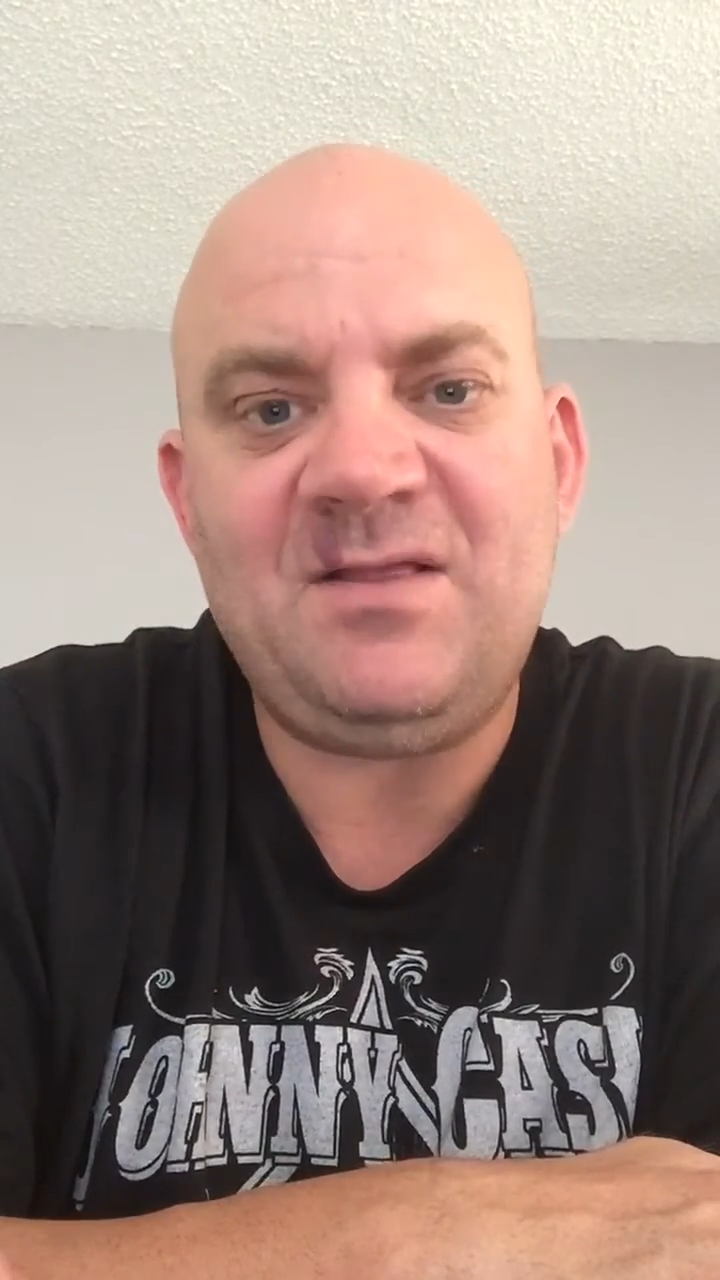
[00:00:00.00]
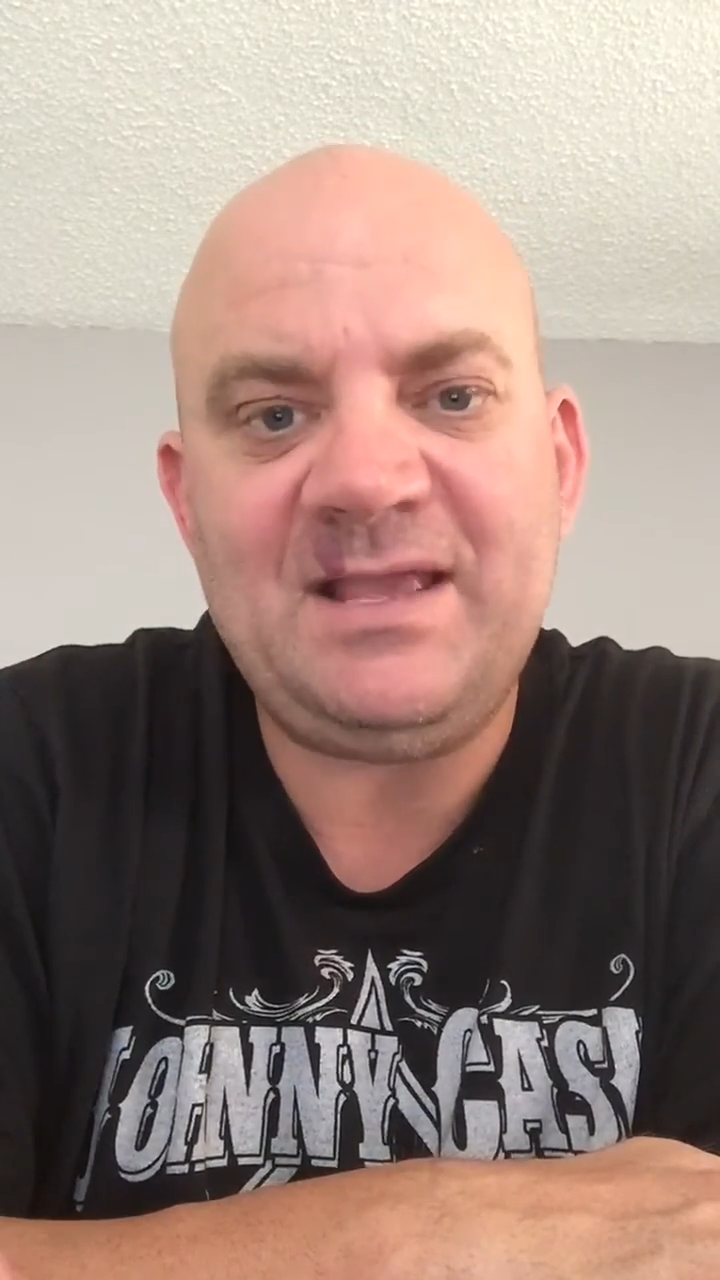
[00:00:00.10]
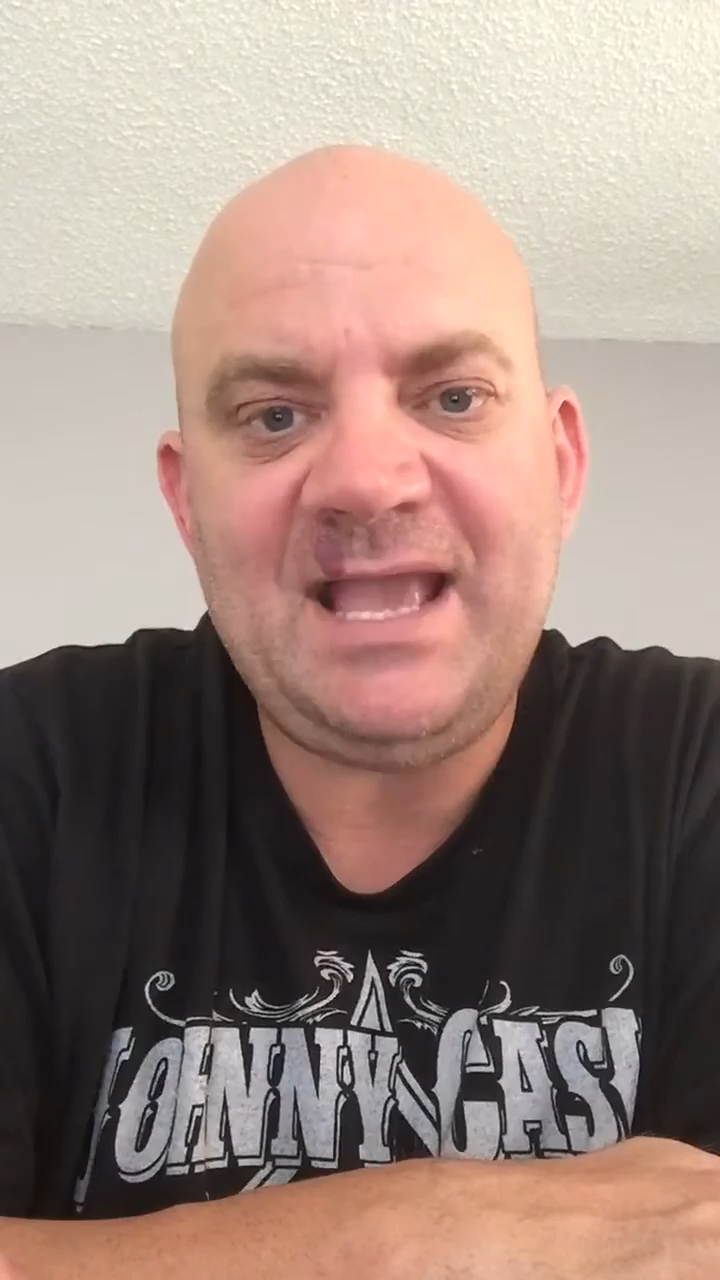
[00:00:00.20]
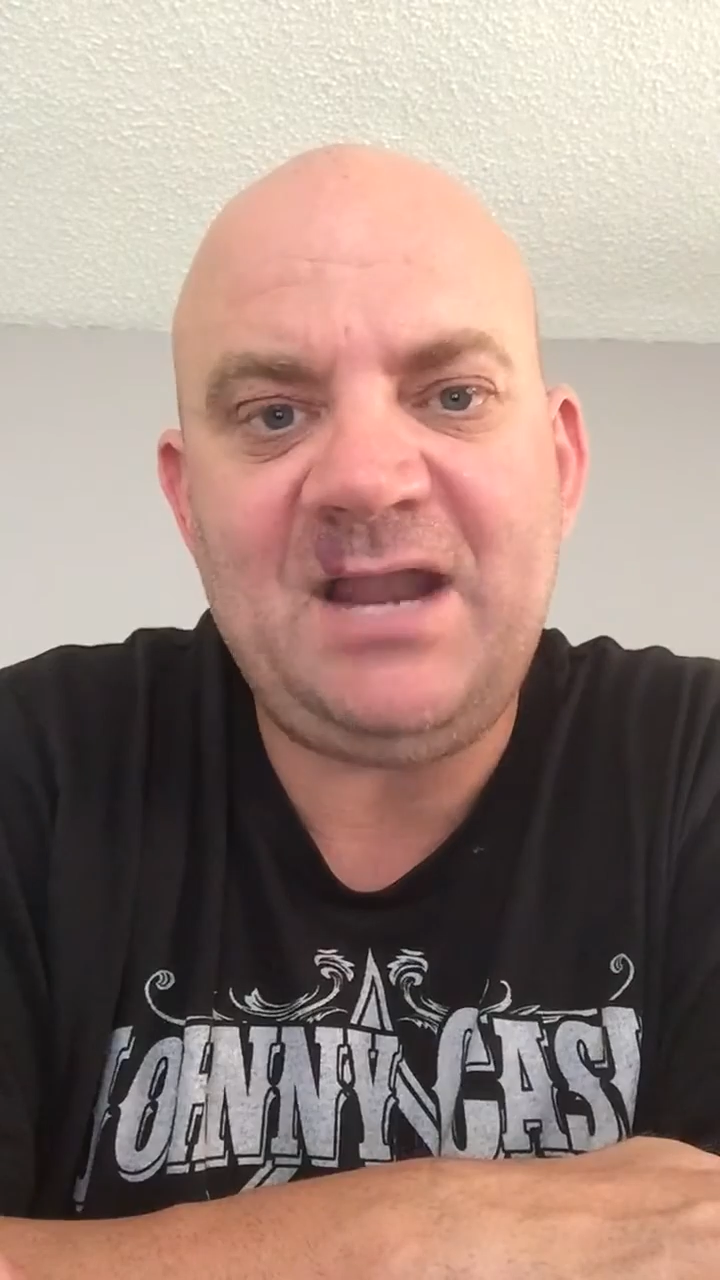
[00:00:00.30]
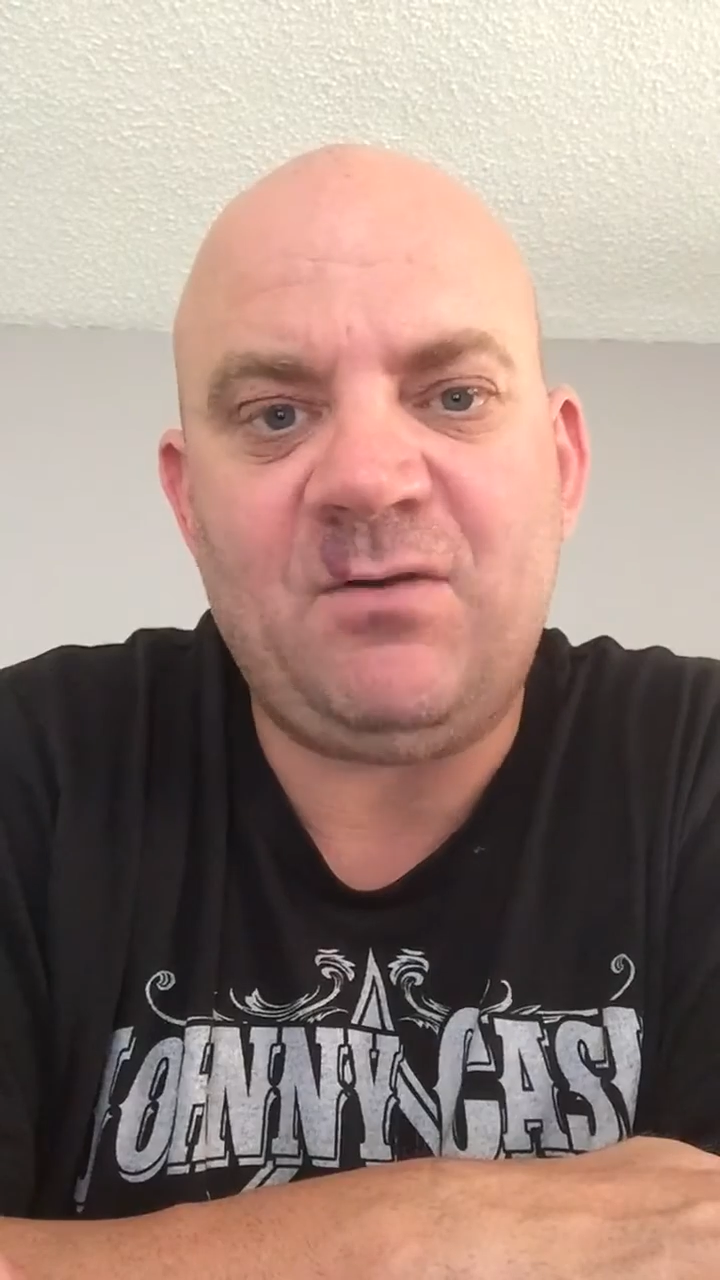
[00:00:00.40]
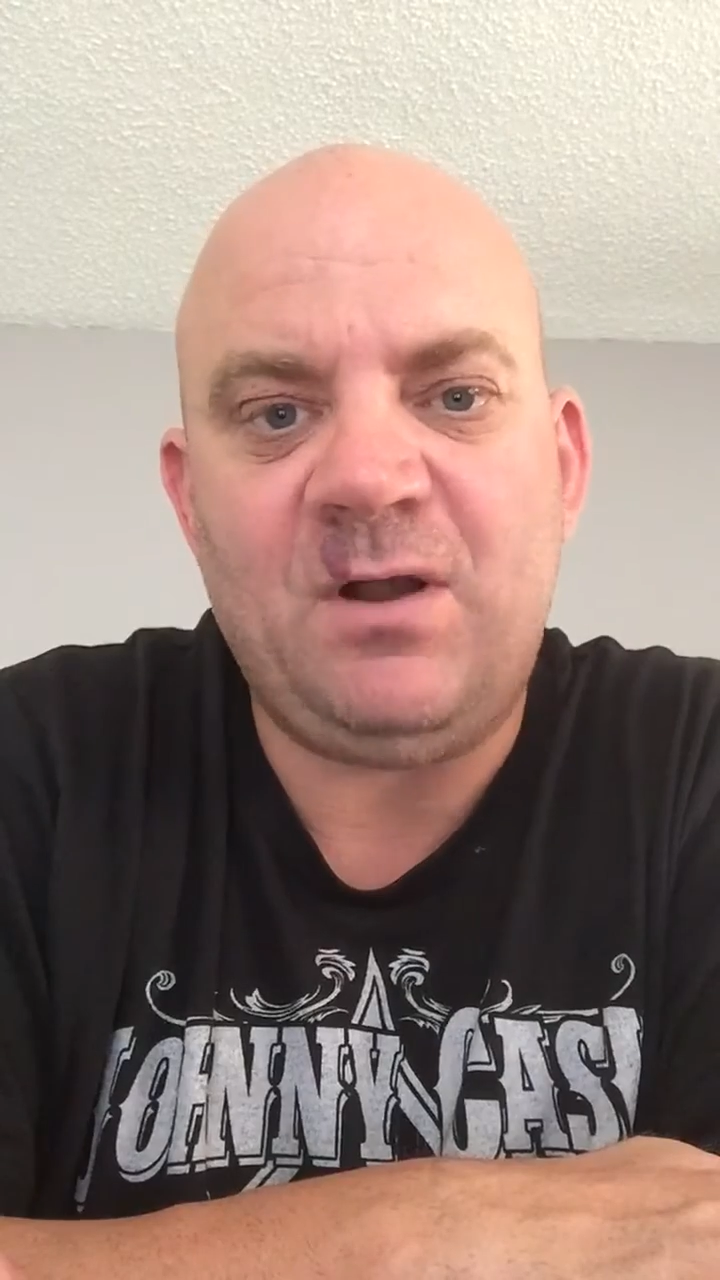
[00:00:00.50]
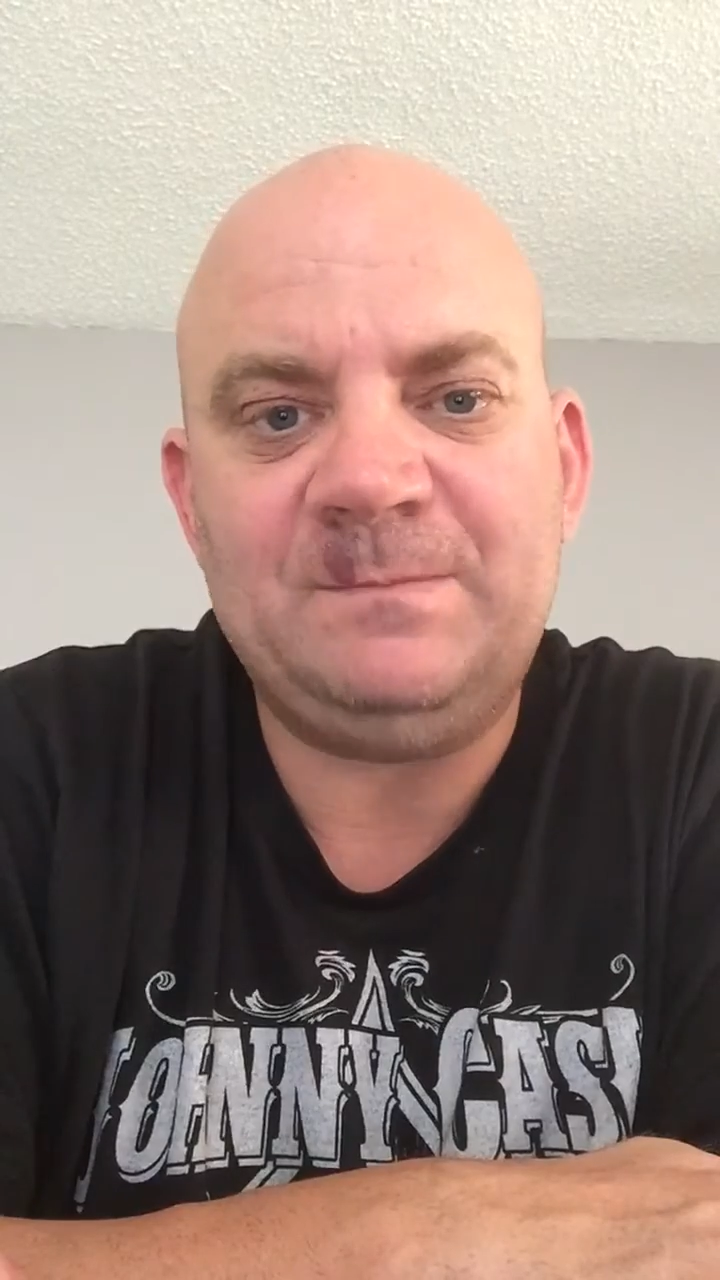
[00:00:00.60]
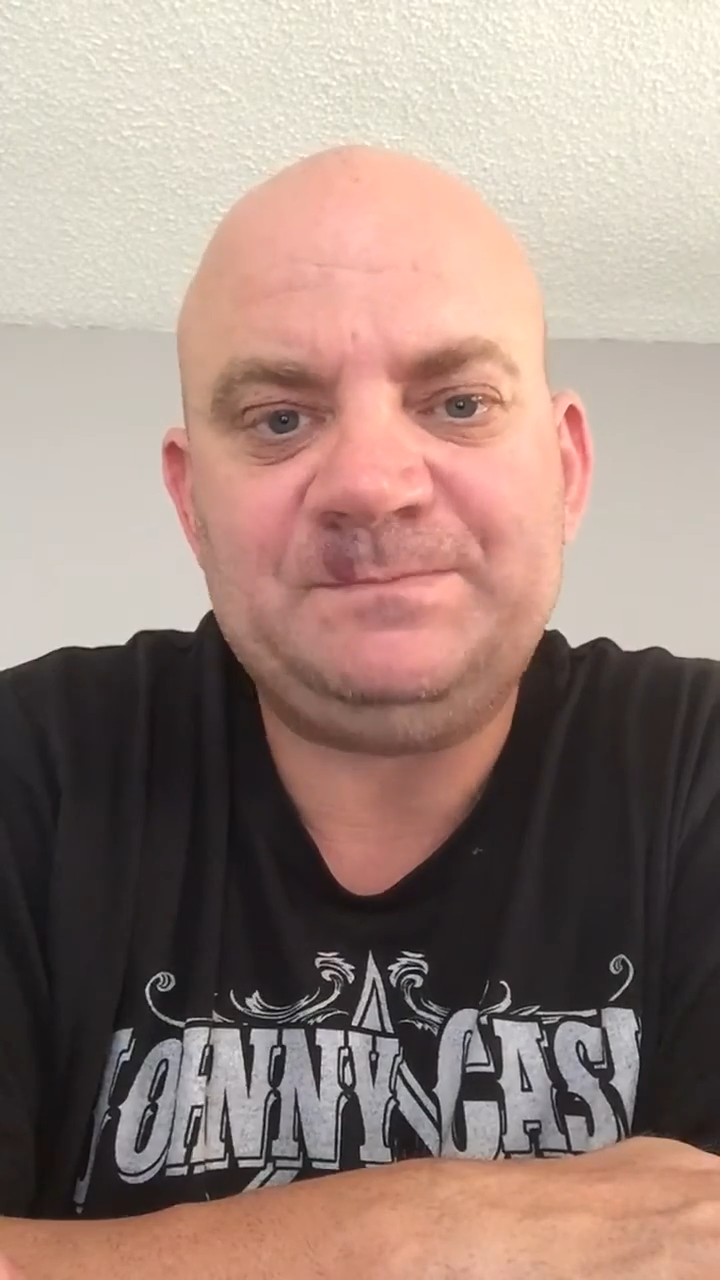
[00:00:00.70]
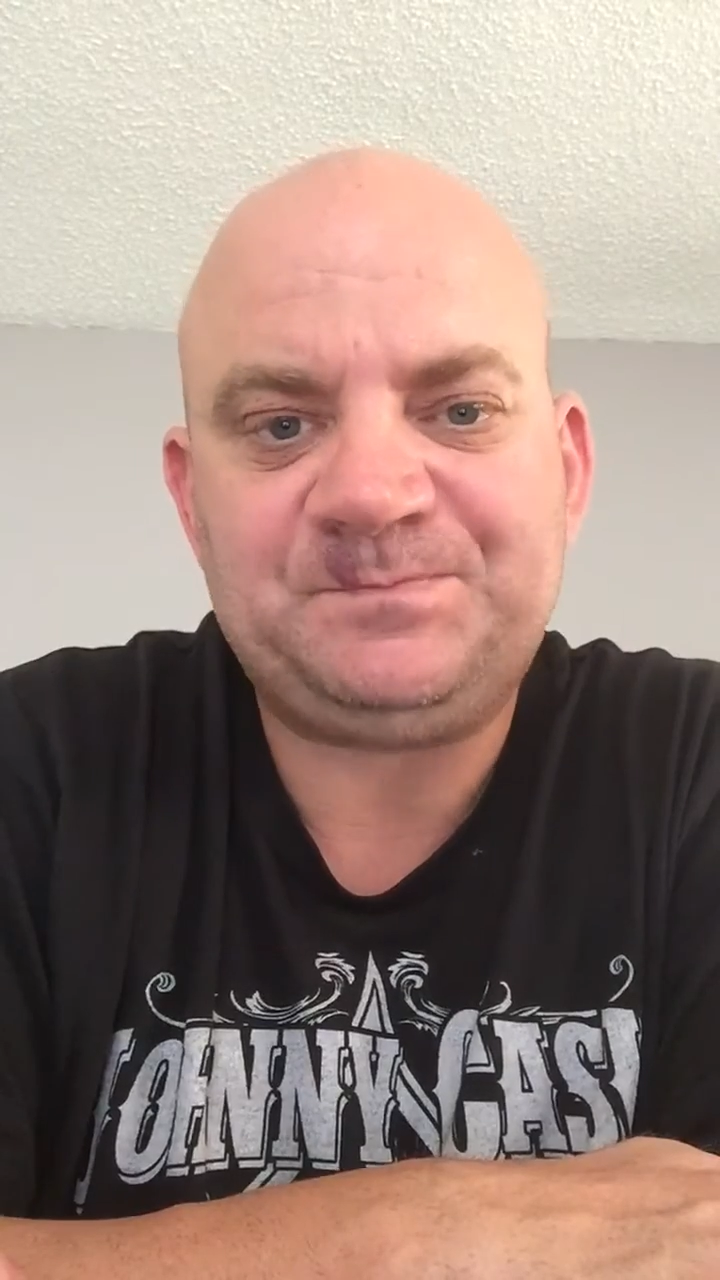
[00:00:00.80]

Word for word: like Adderall.